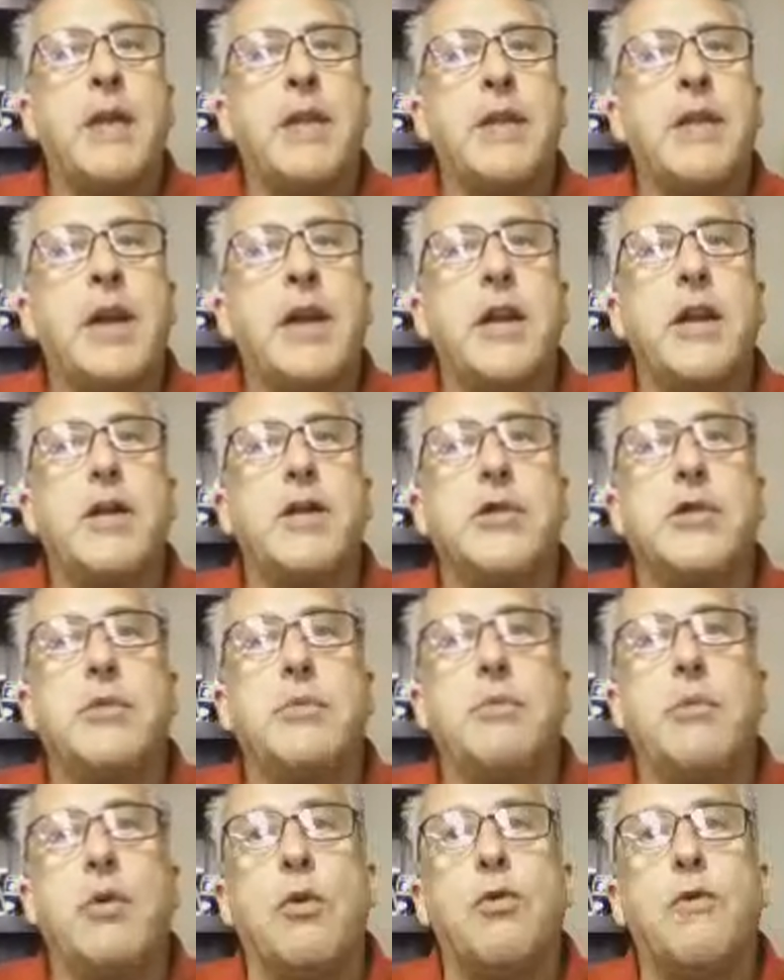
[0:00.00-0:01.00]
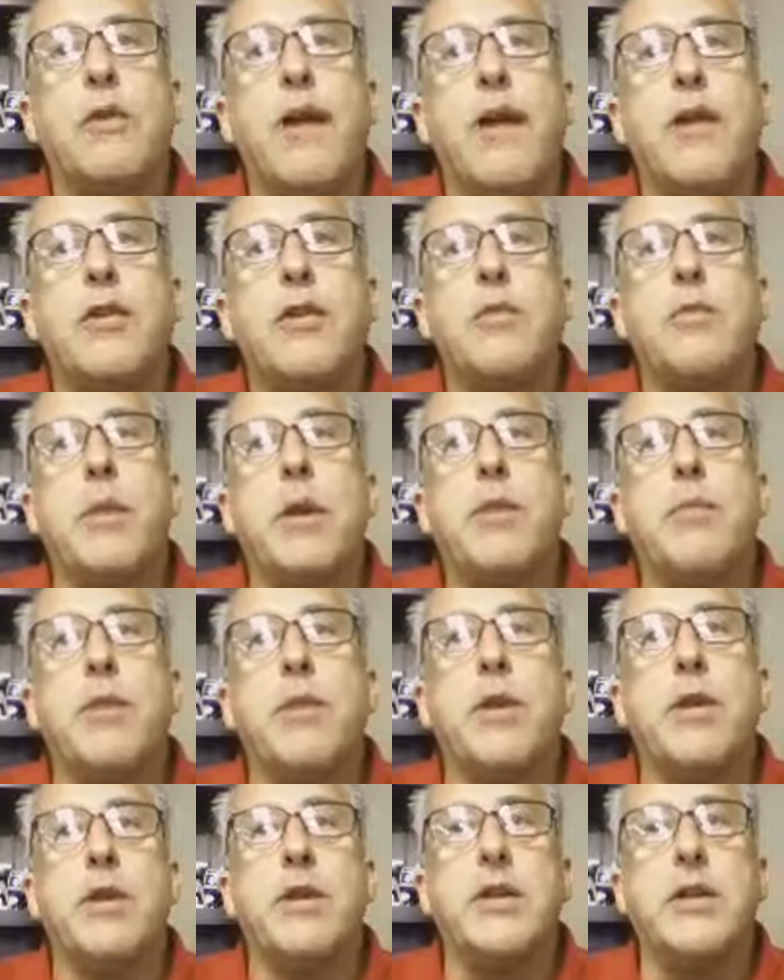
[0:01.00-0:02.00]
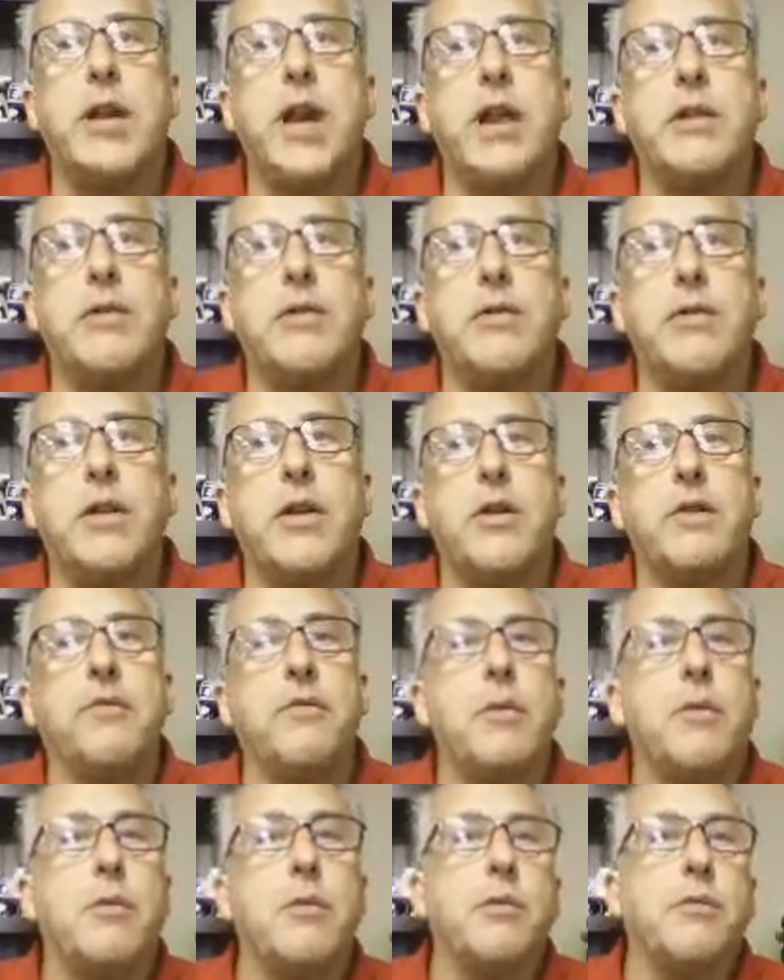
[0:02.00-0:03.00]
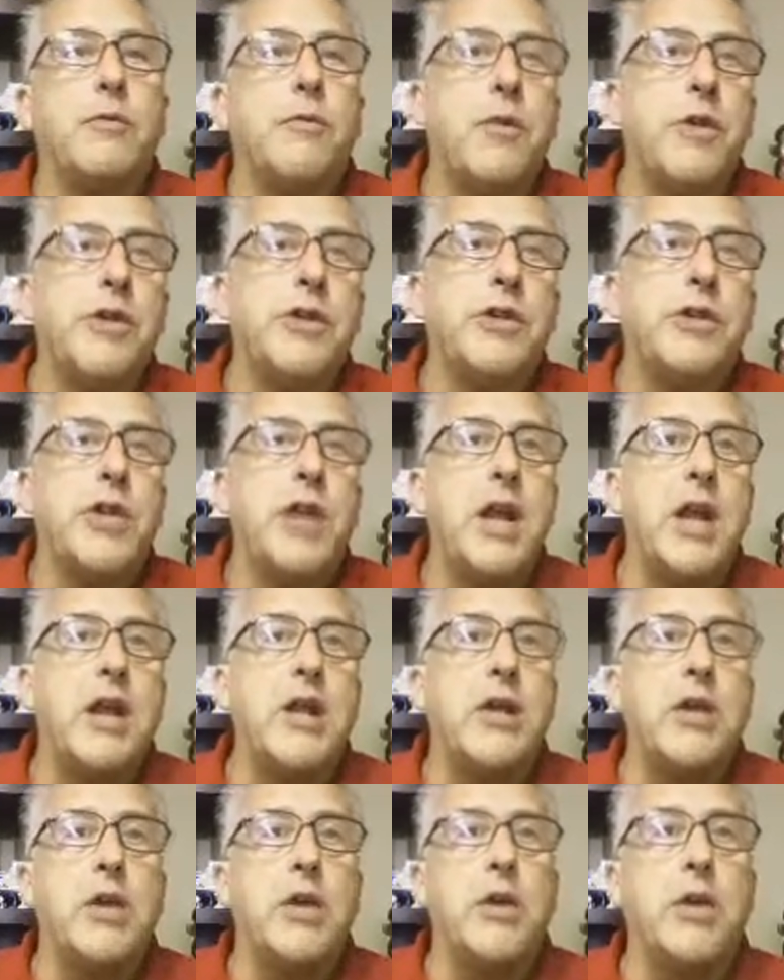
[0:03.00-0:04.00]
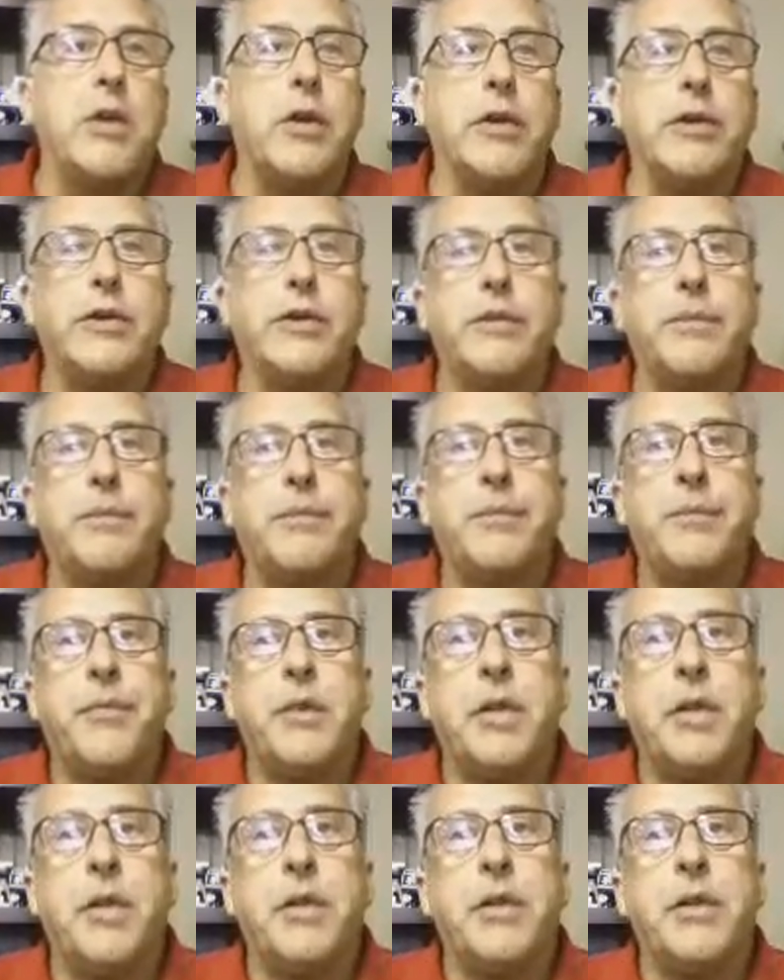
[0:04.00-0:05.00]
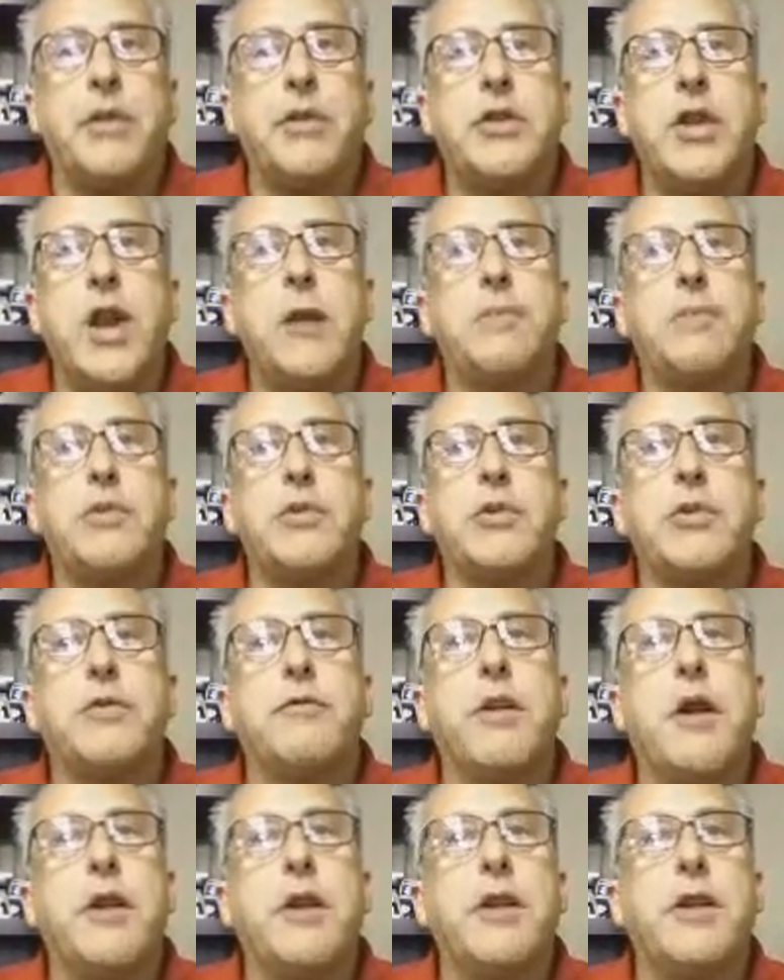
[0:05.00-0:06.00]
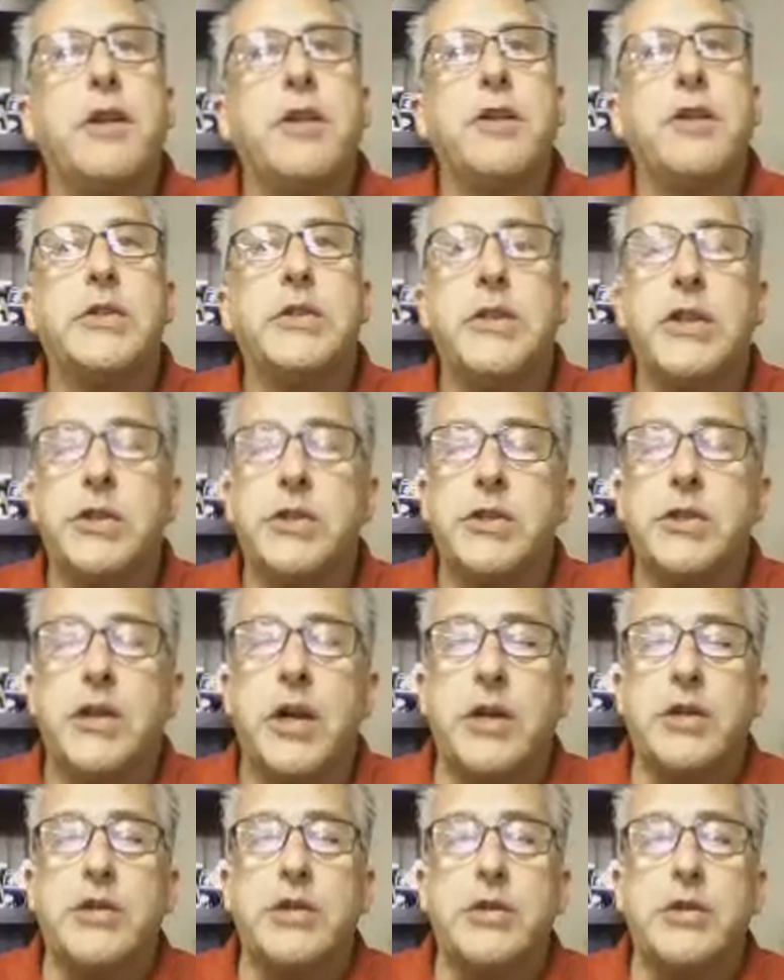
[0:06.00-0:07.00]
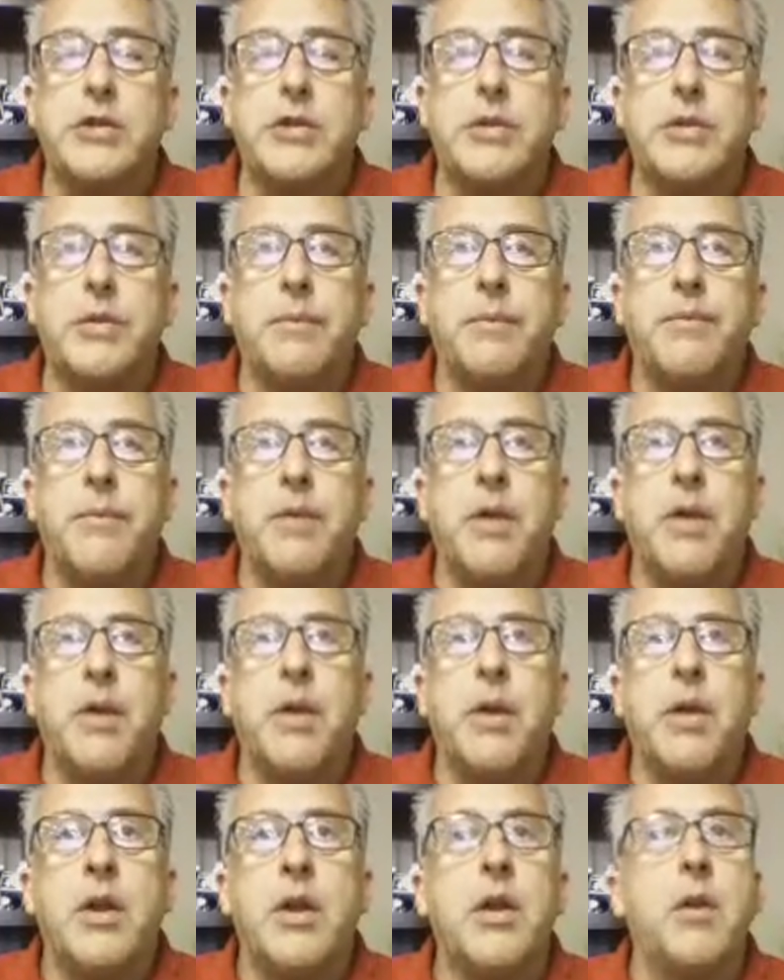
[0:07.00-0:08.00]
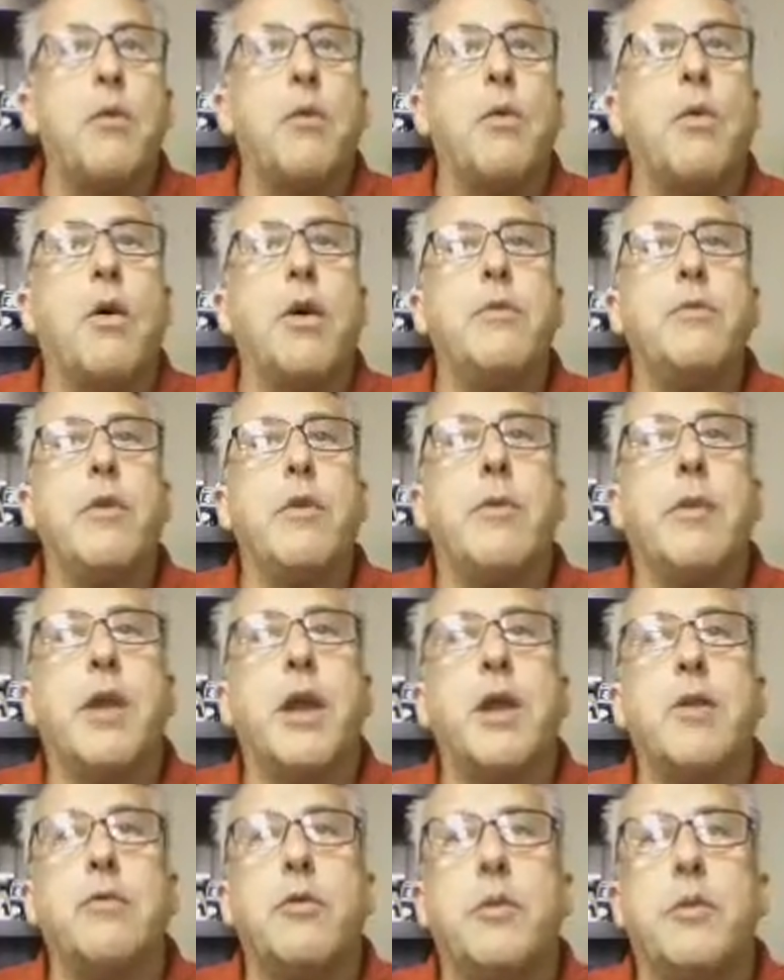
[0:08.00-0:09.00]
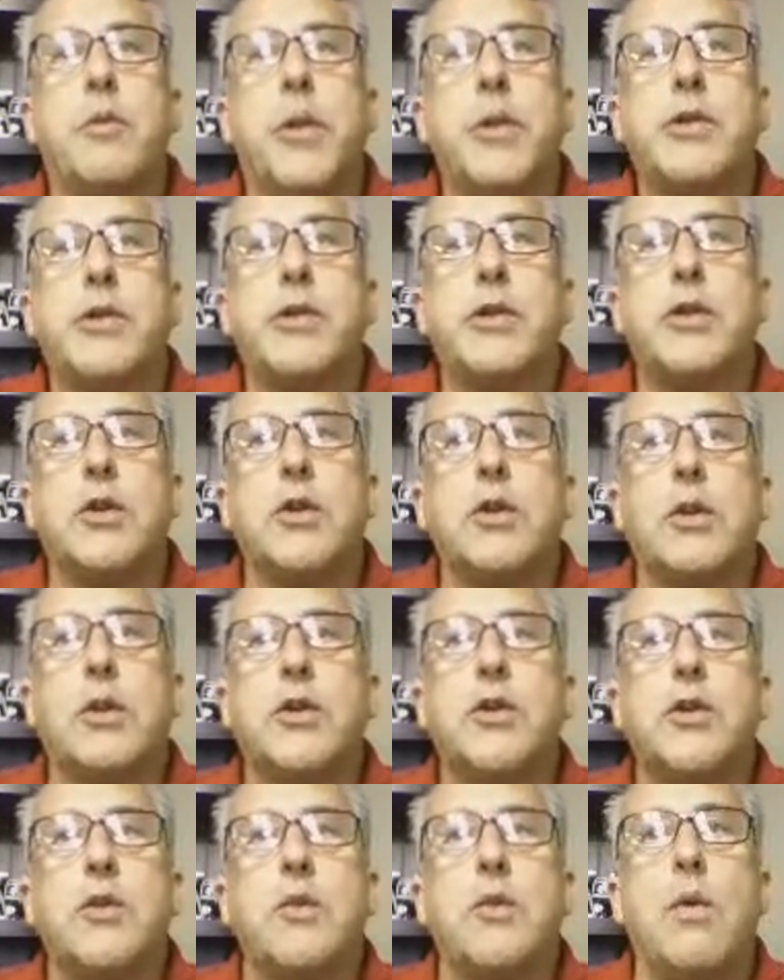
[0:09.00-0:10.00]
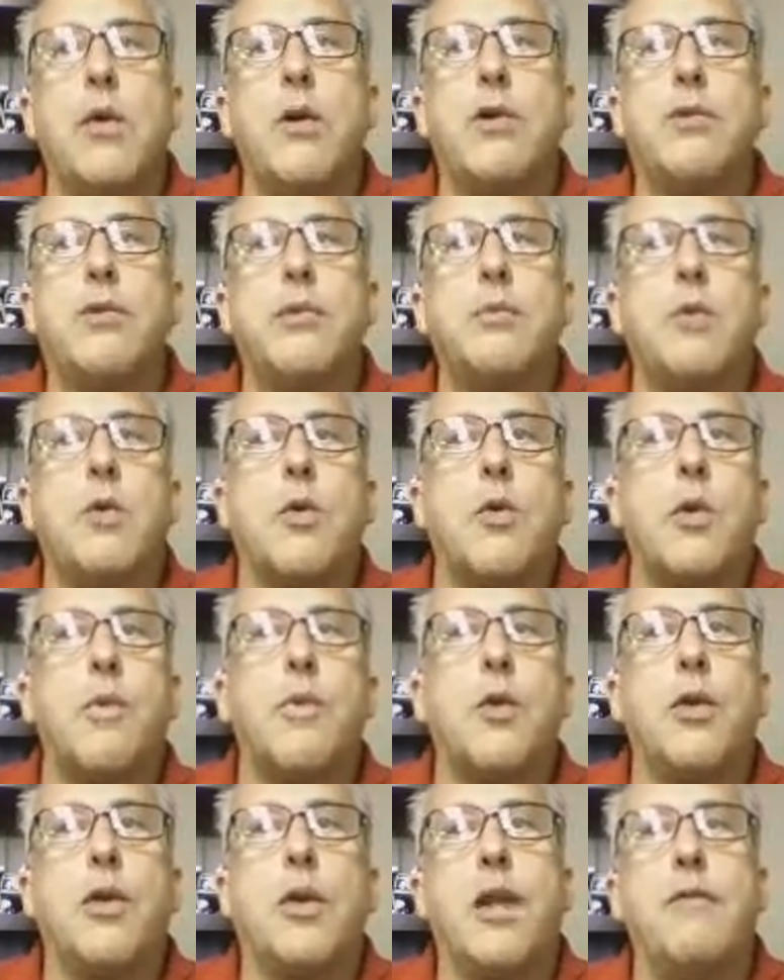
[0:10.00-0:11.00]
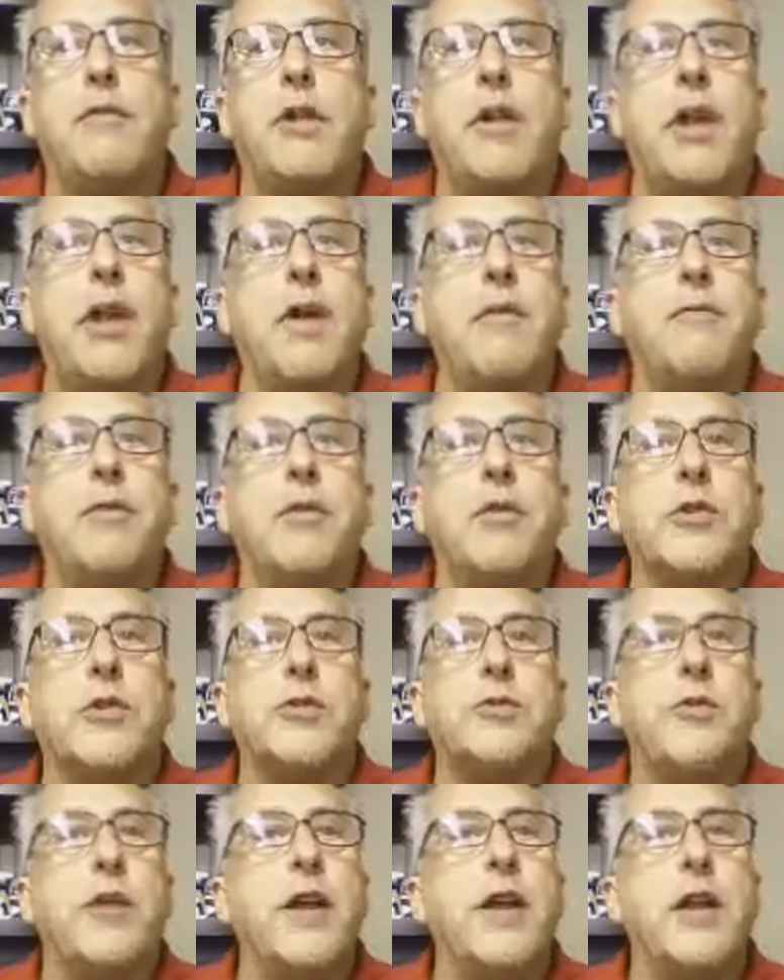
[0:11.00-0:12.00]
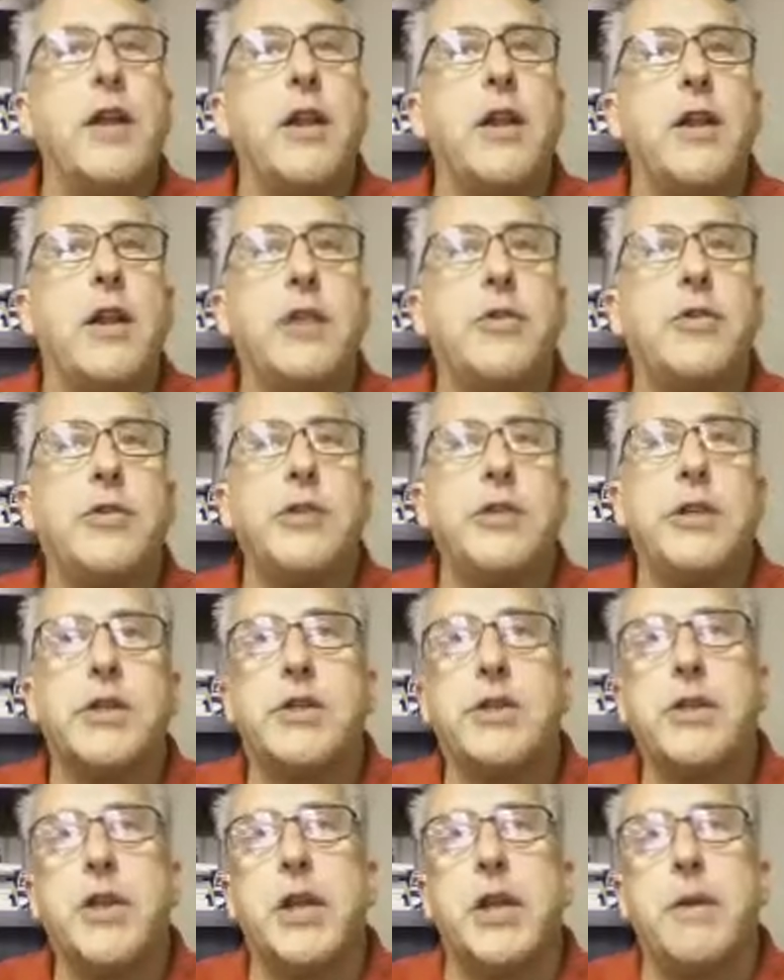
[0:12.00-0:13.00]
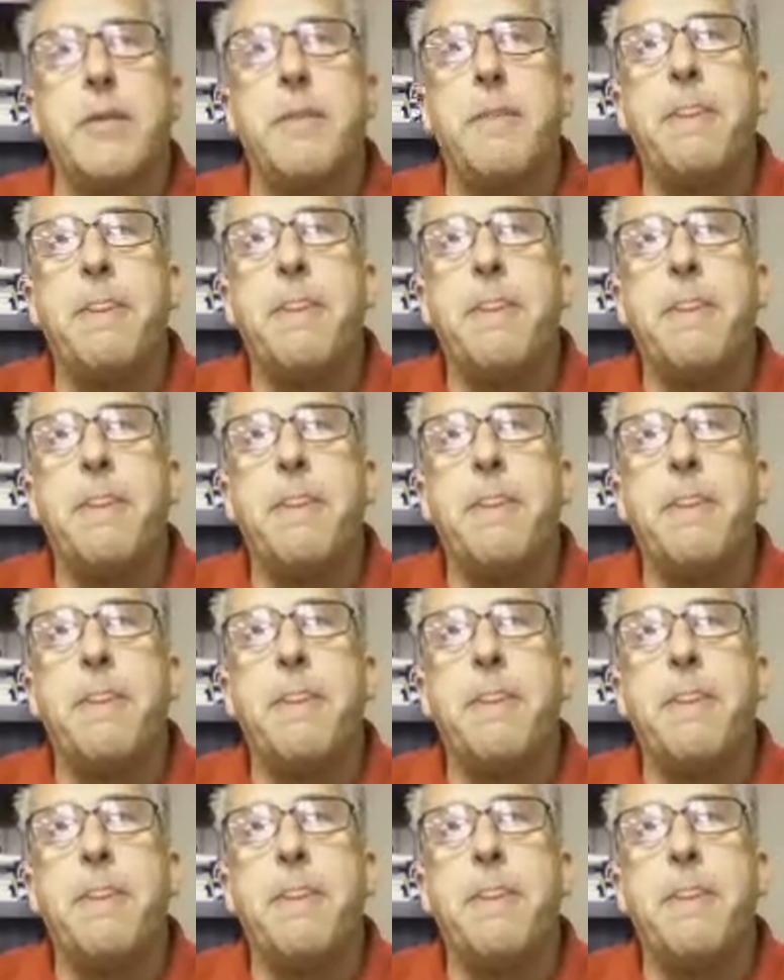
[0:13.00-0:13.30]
That is, more value by working together than if we were freestanding units. The chapter is divided into 6 sections. Number 1, we begin with posing the question, why do some corporate level efforts fail and others succeed?